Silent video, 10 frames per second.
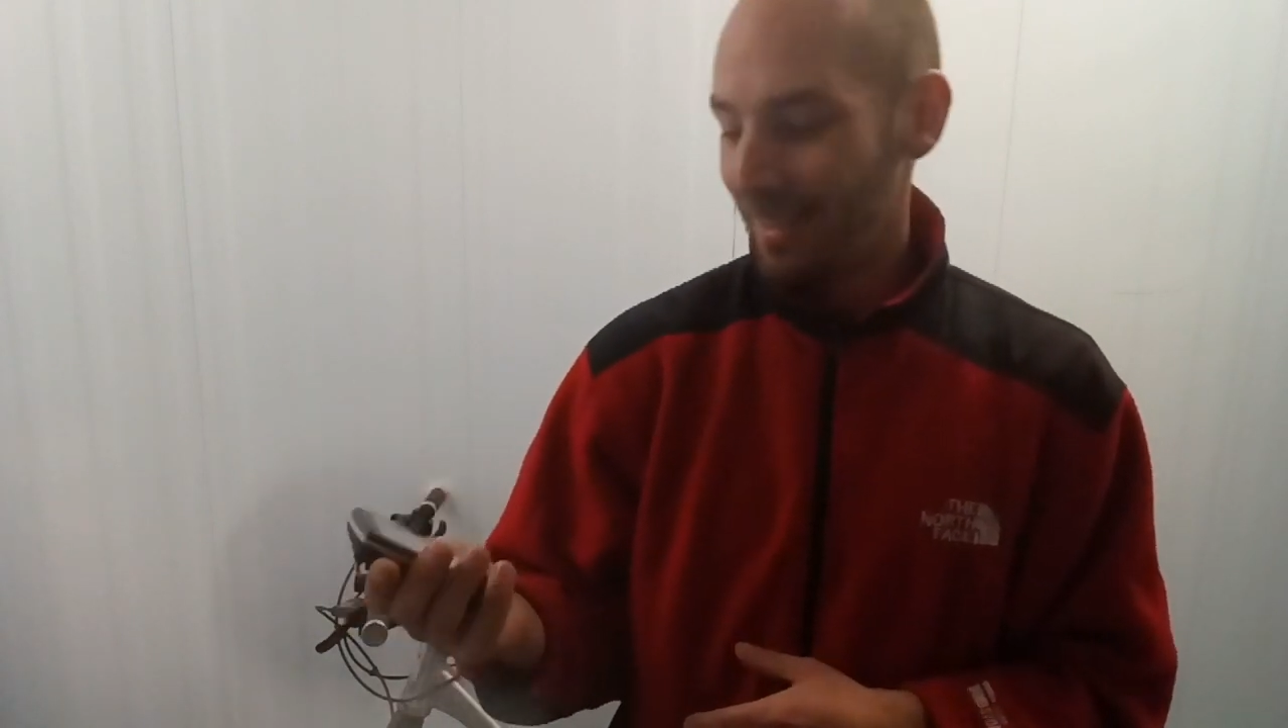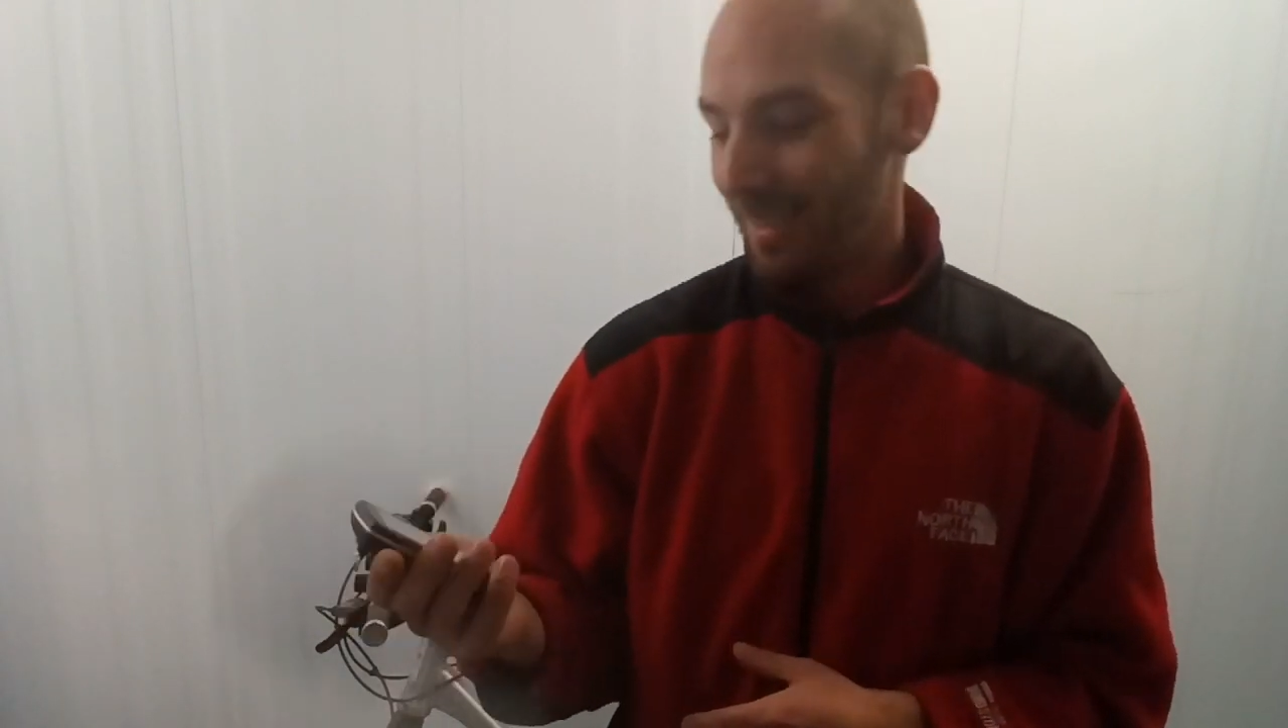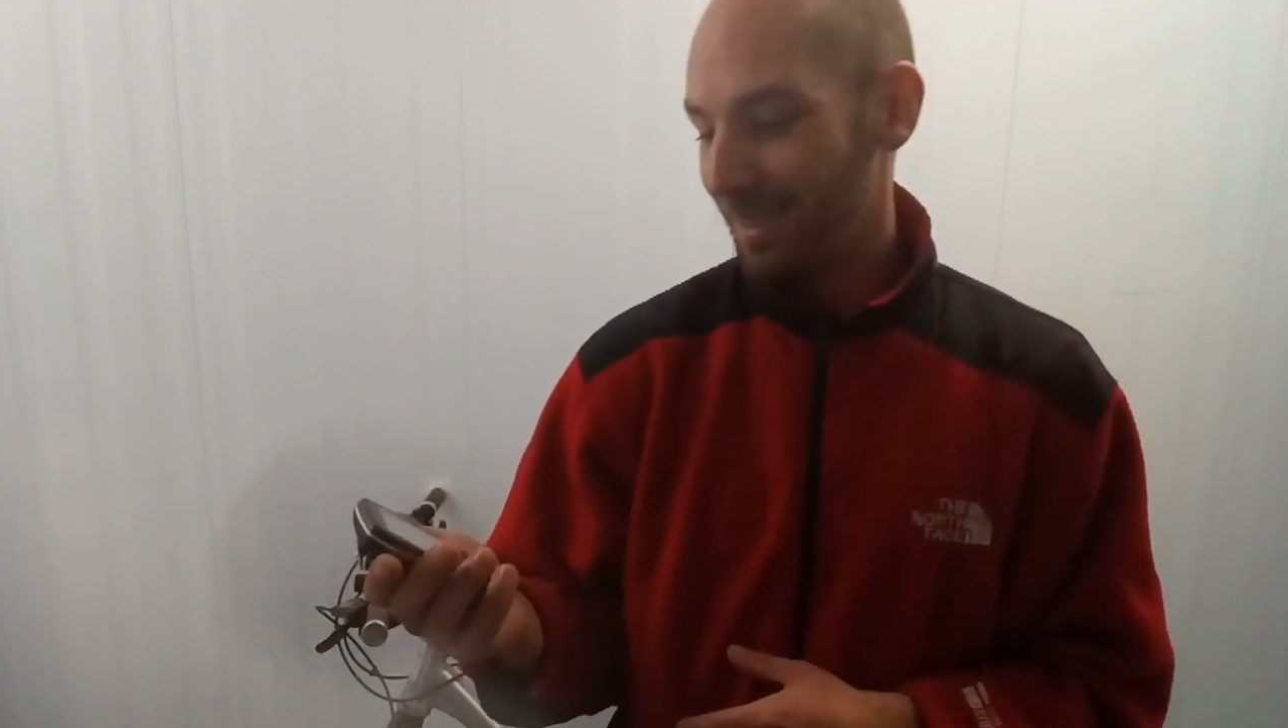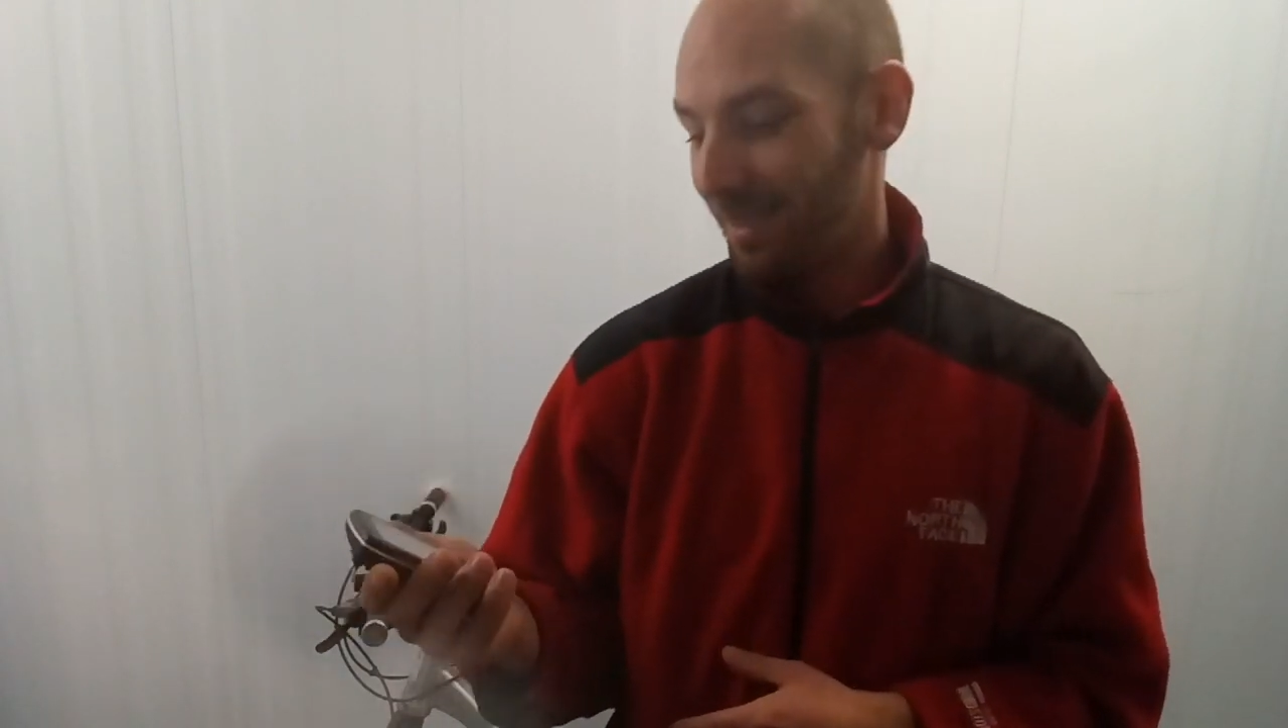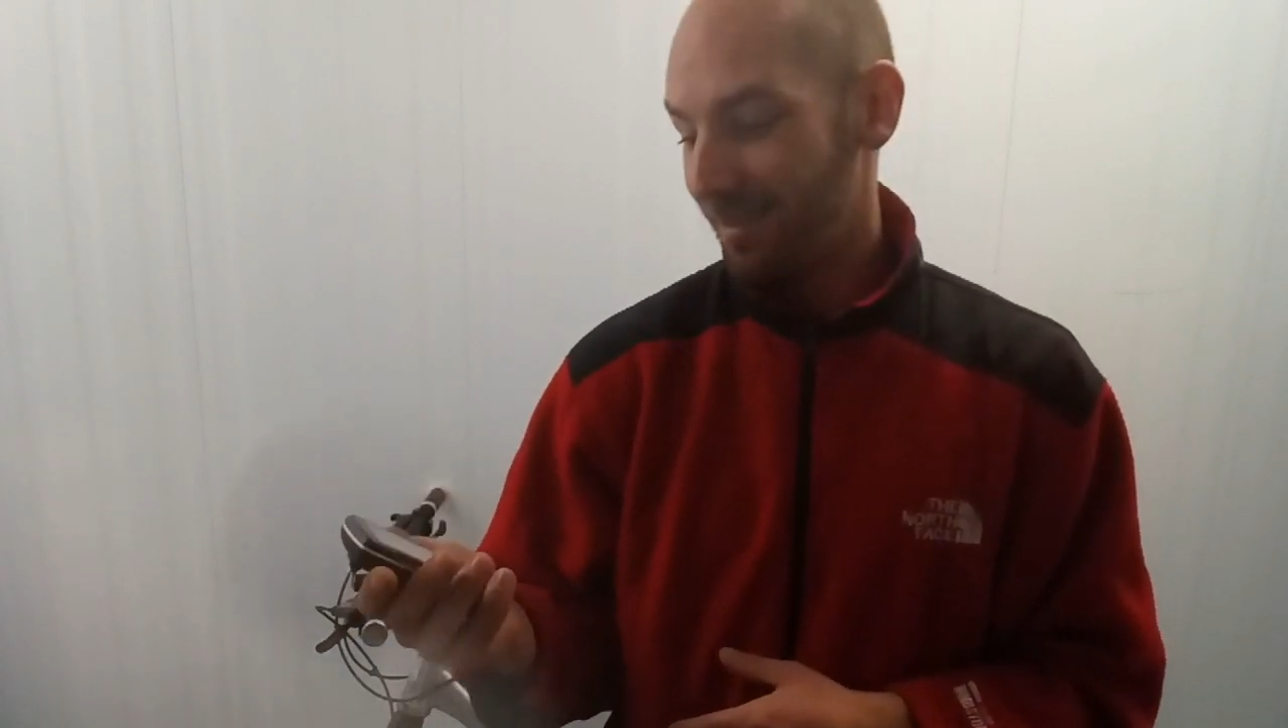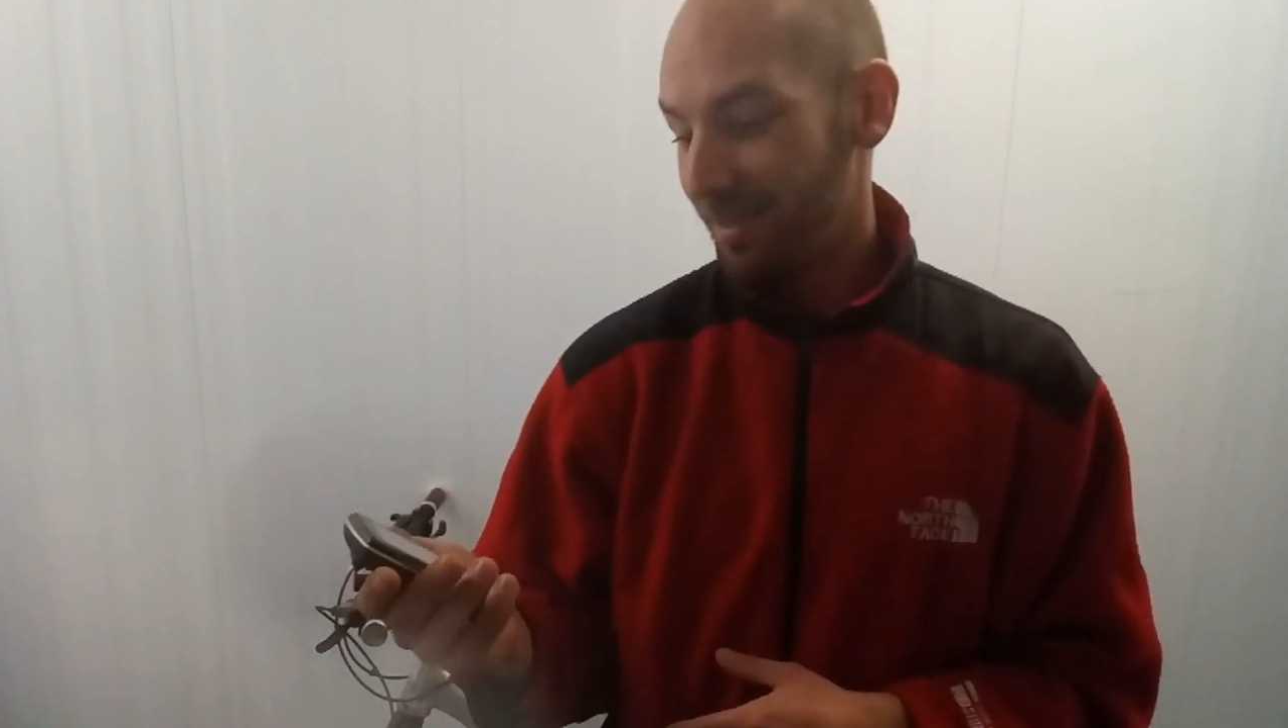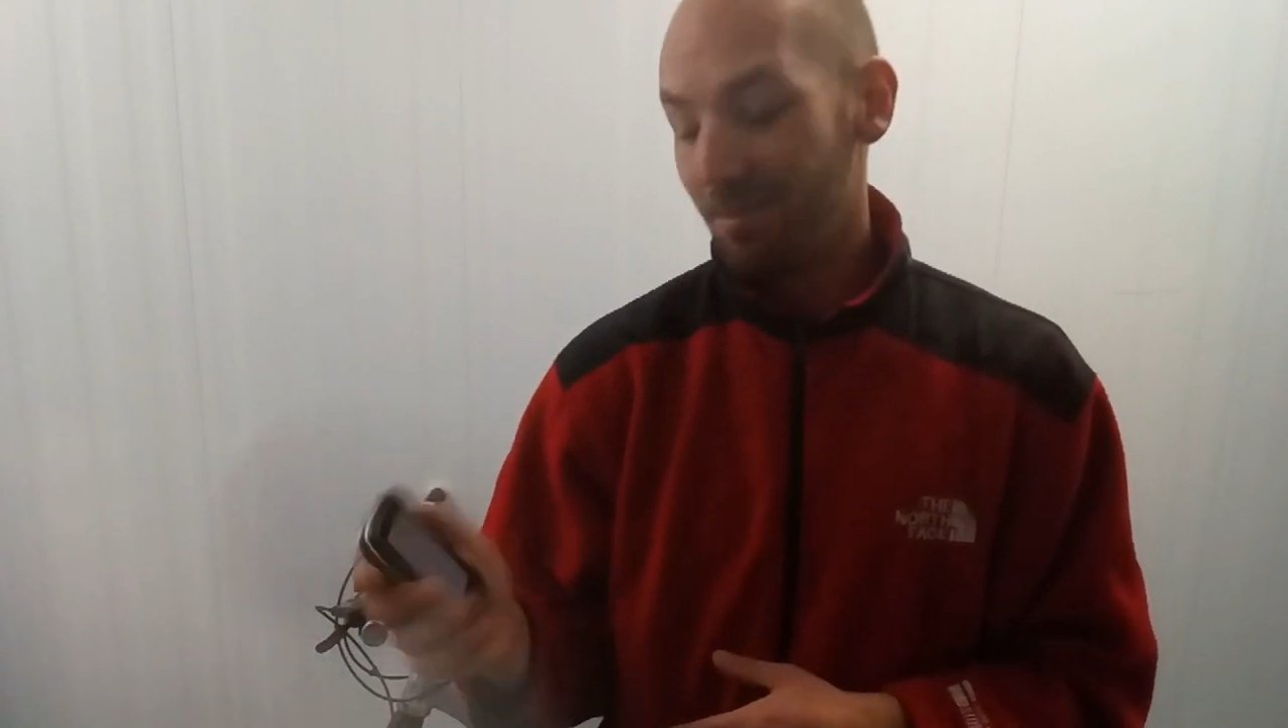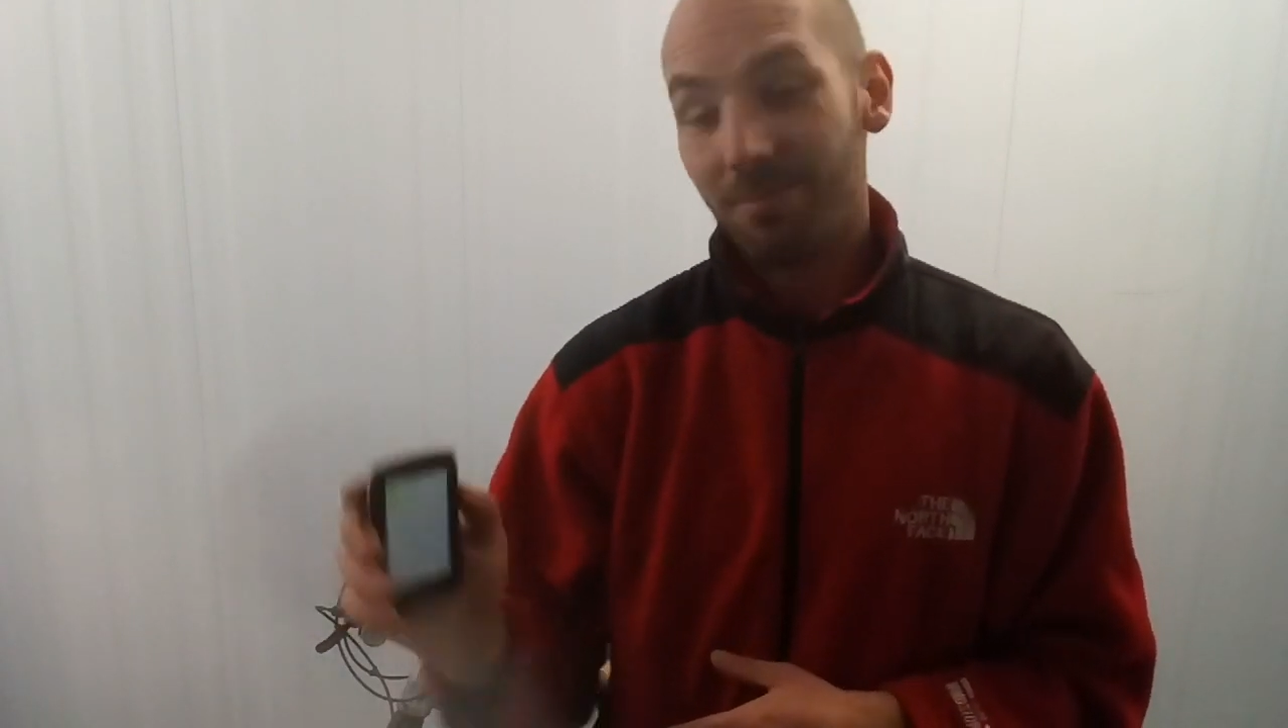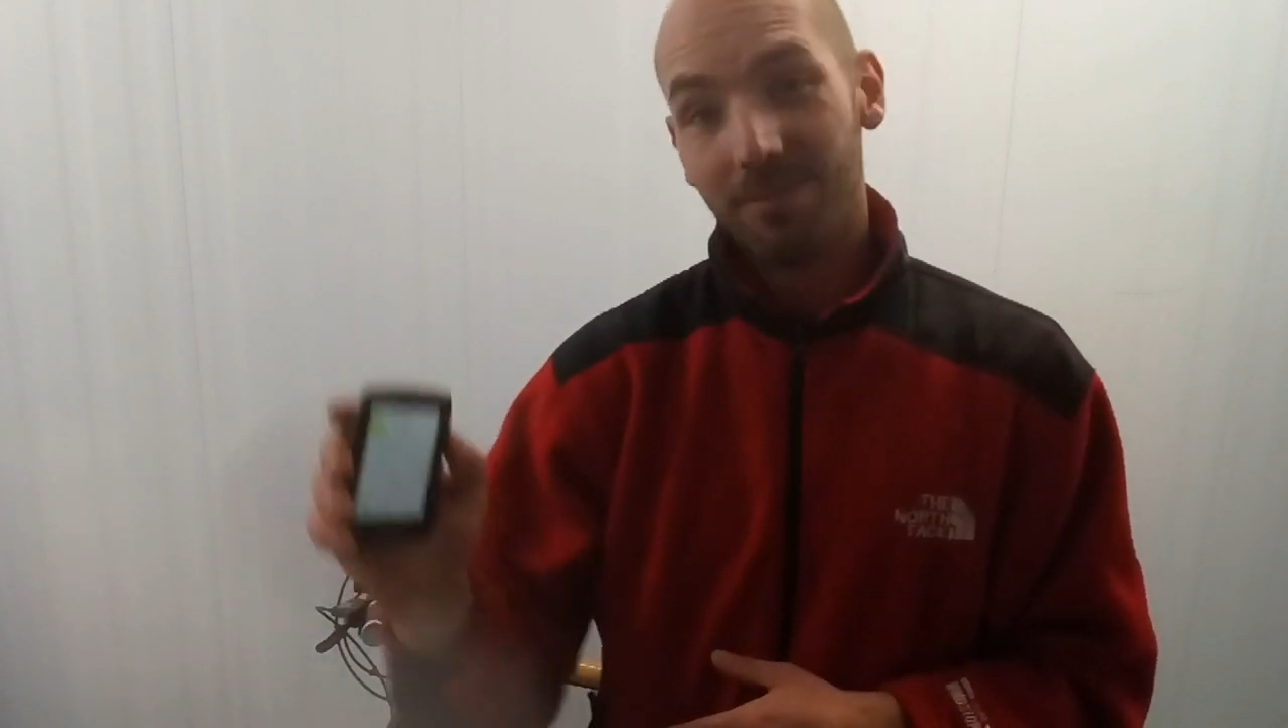So